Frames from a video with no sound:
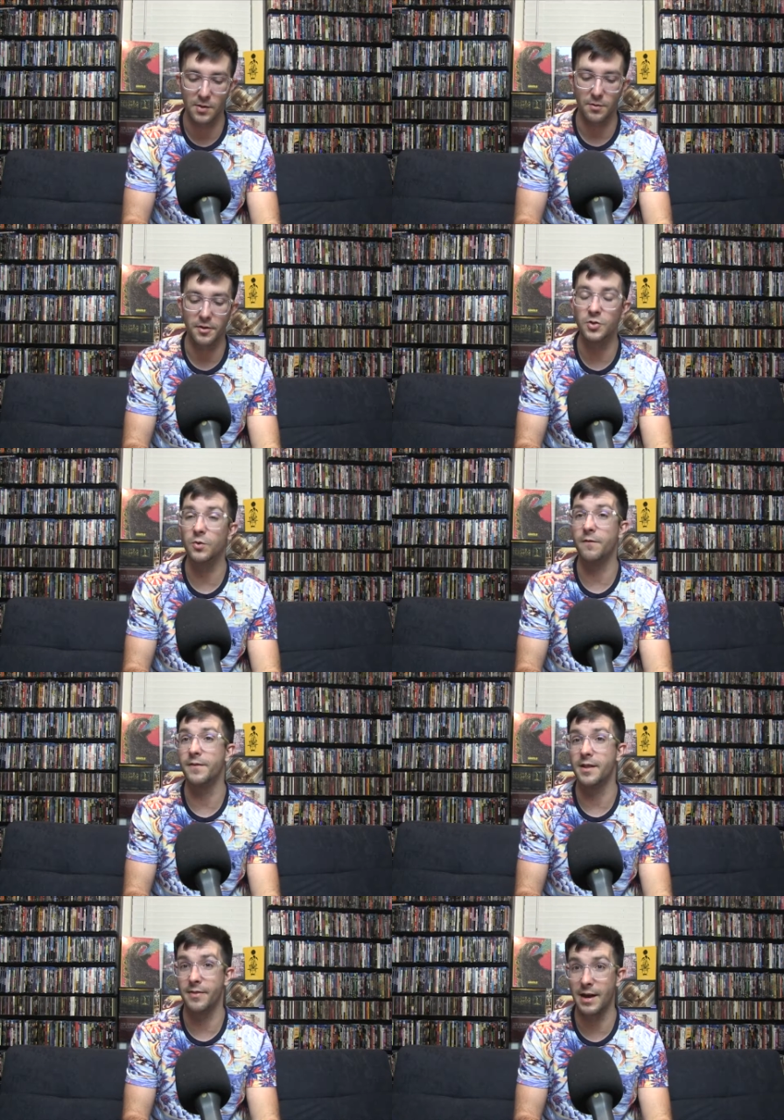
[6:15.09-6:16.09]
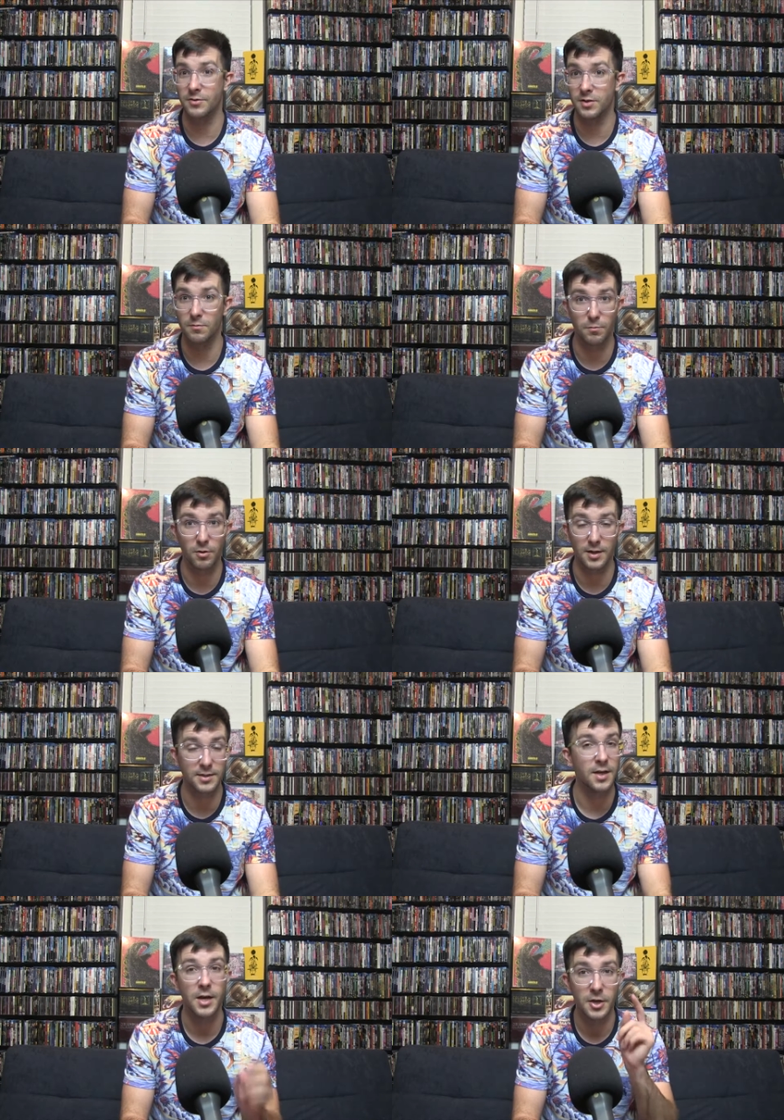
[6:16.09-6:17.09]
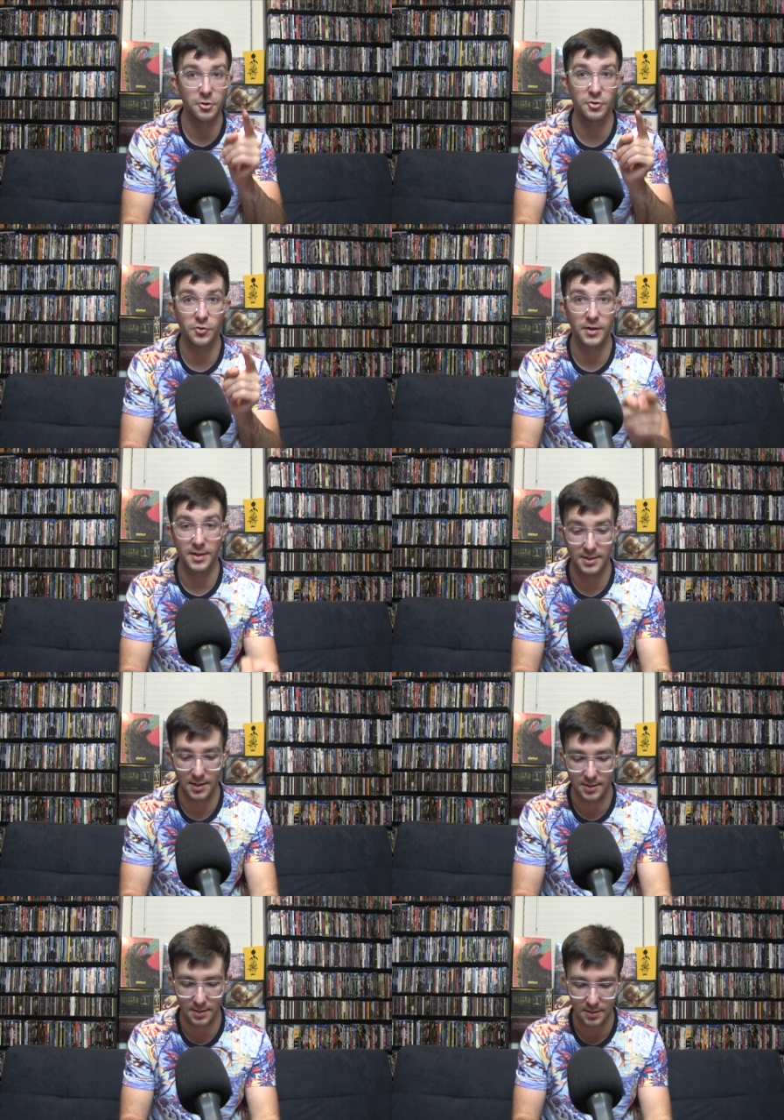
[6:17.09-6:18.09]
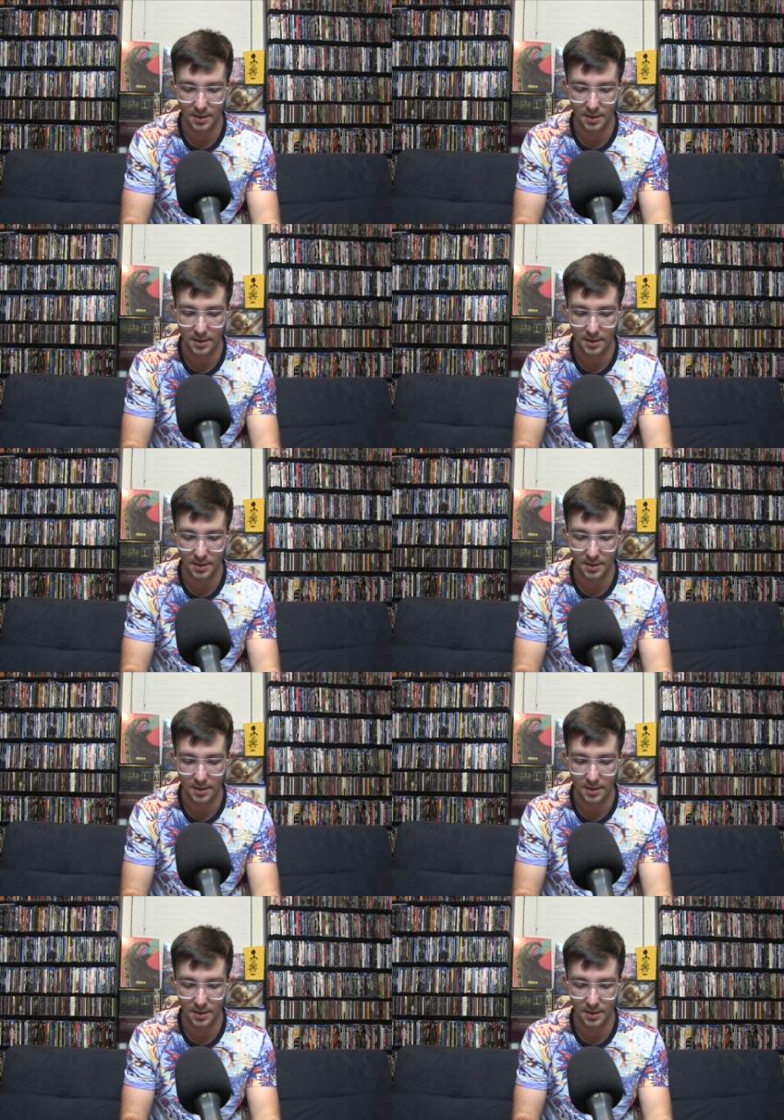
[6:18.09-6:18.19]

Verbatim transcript: with a 250,000 plus. Here's critic consensus.